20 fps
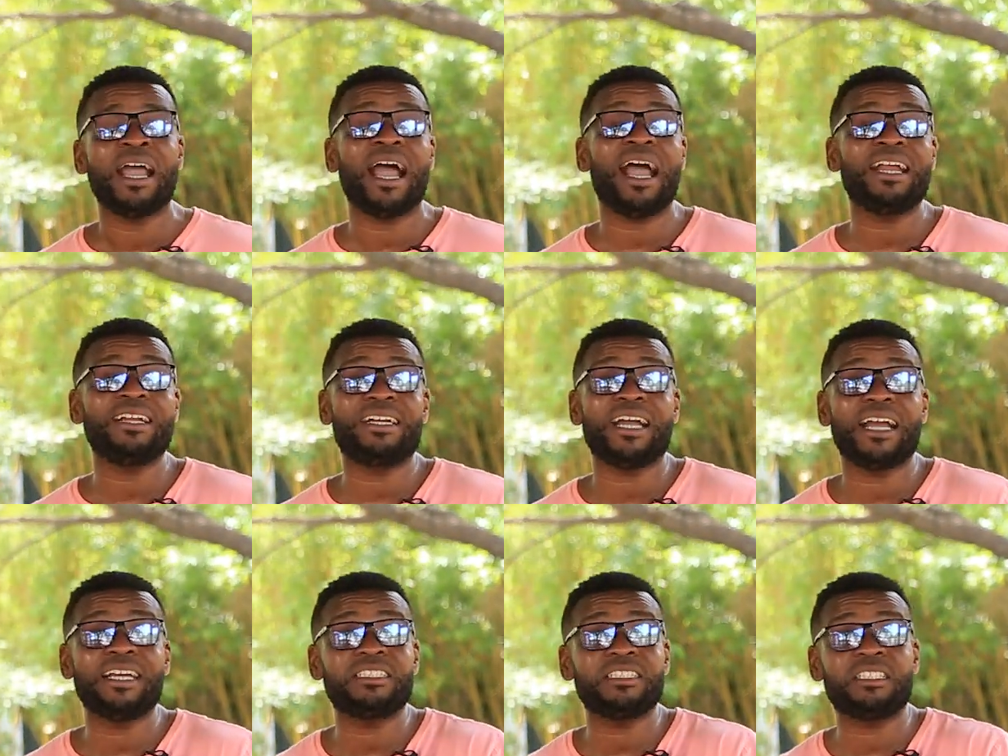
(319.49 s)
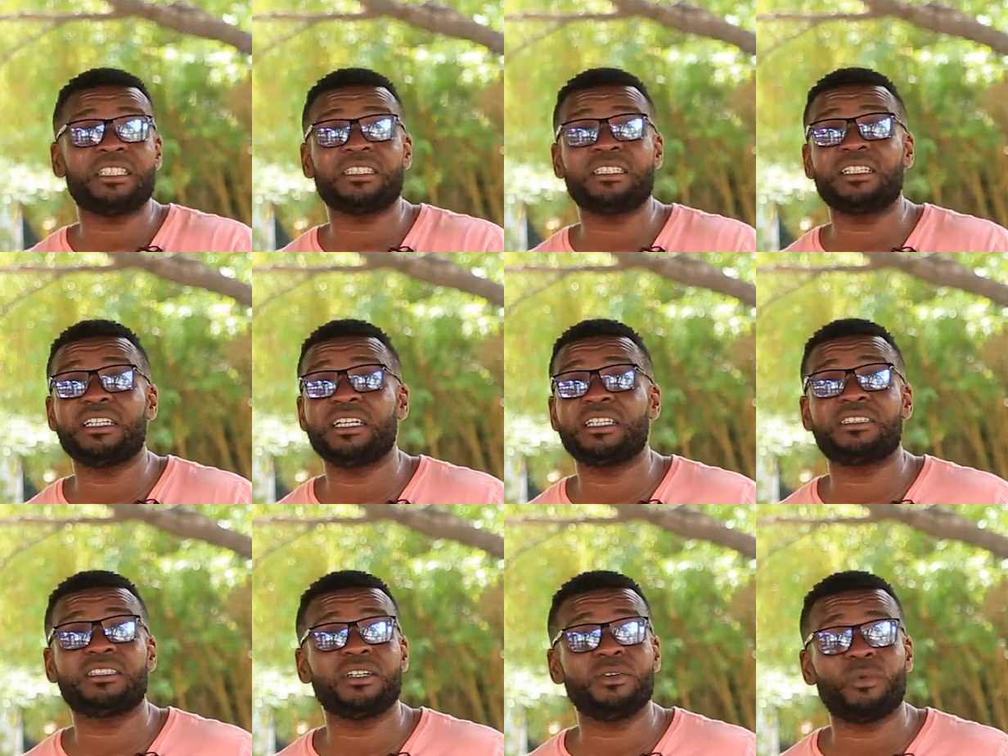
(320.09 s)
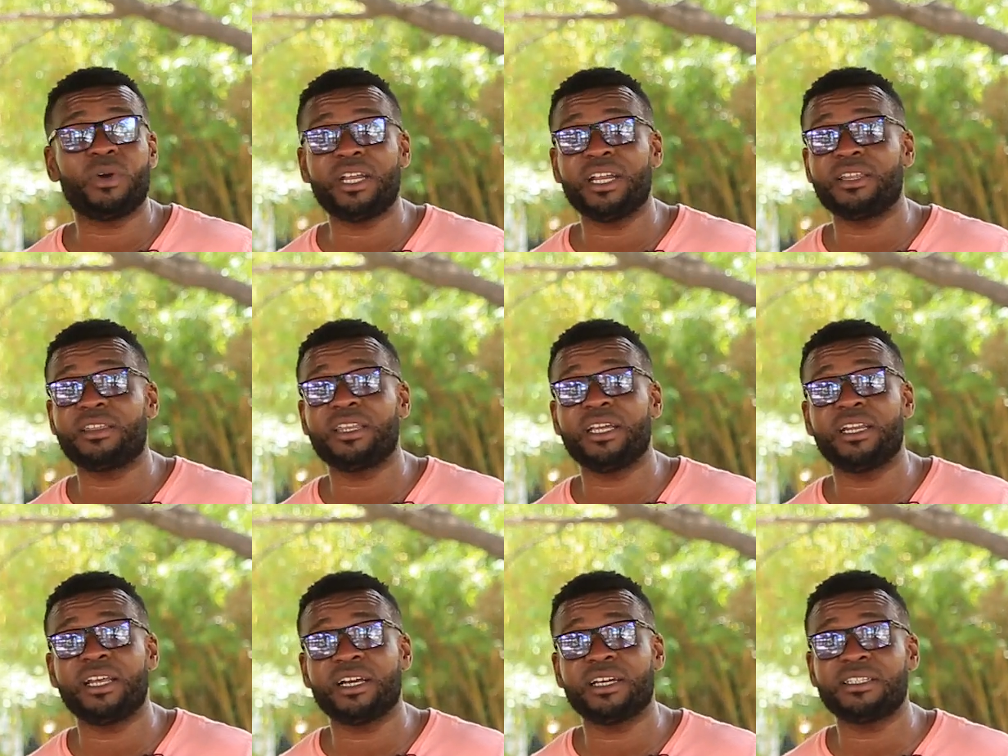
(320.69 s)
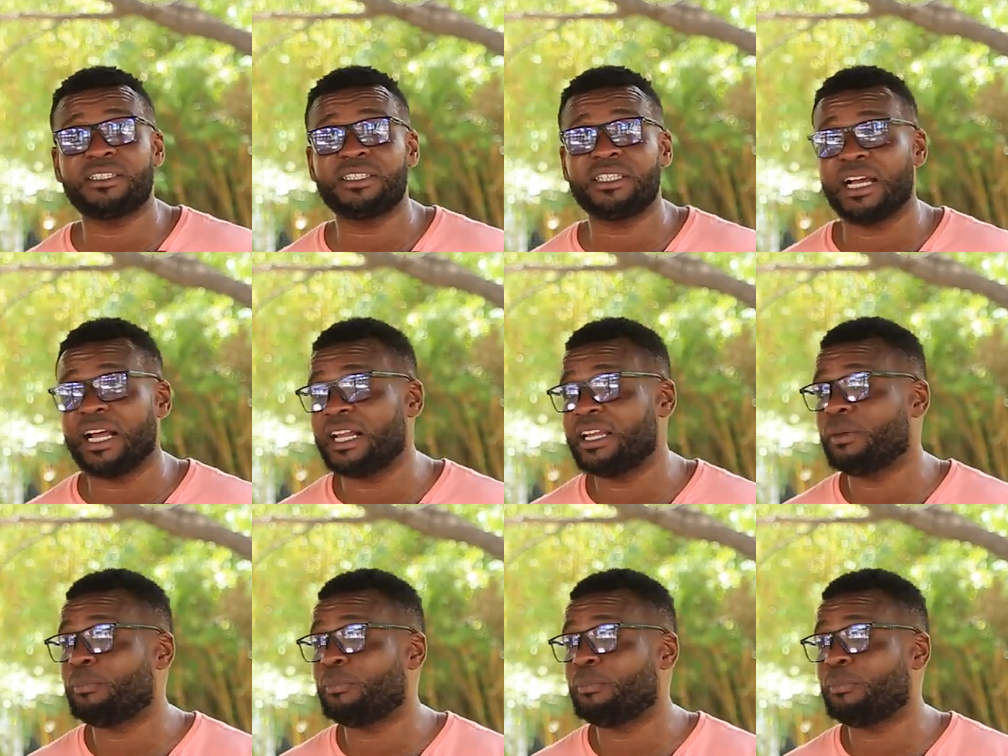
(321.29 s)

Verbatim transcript: And guys are just listening. what they think they could sell.